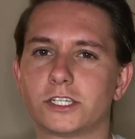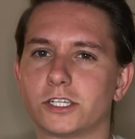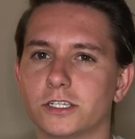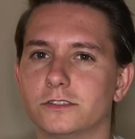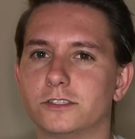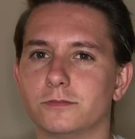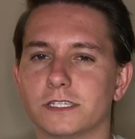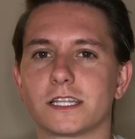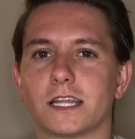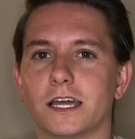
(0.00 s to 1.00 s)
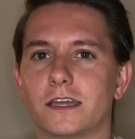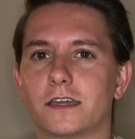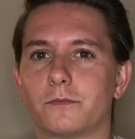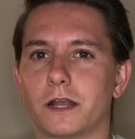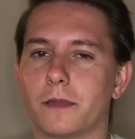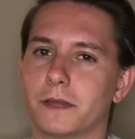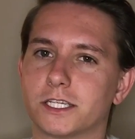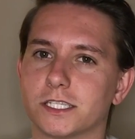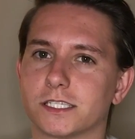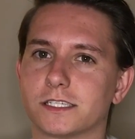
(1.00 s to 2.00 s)
sure YouTube doesn't like when I
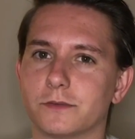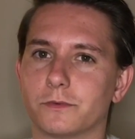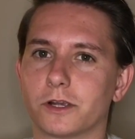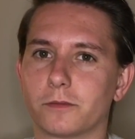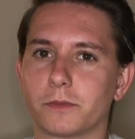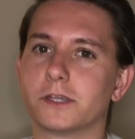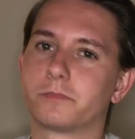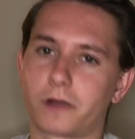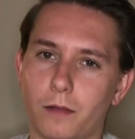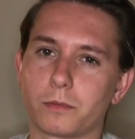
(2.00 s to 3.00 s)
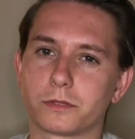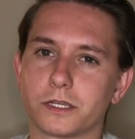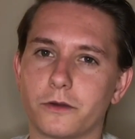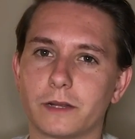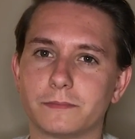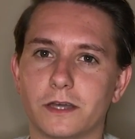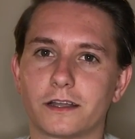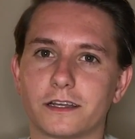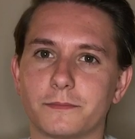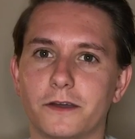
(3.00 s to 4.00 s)
mention the C word, but you probably know what I'm
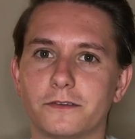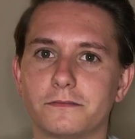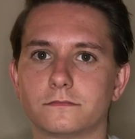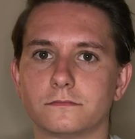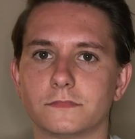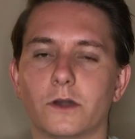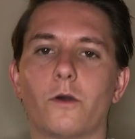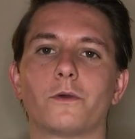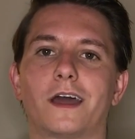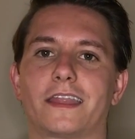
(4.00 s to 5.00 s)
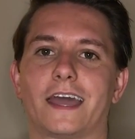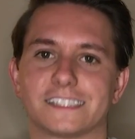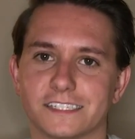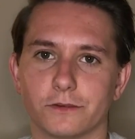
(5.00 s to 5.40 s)
talking about. No, not that C